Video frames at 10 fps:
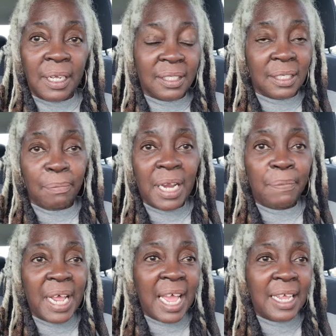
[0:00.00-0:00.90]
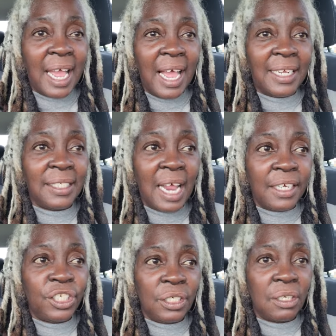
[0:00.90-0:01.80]
because sometimes the A I is
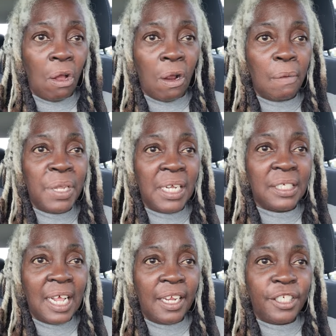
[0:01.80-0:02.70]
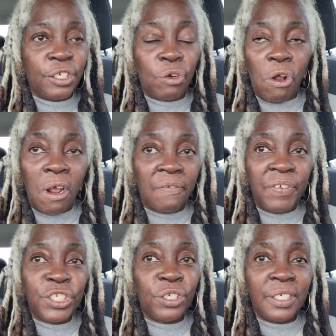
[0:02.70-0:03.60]
not just army intelligent or
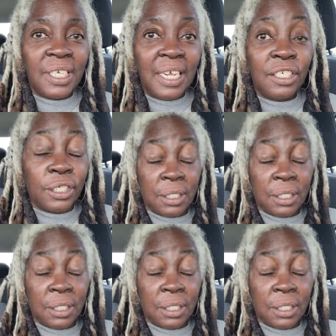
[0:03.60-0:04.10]
artificial intelligence.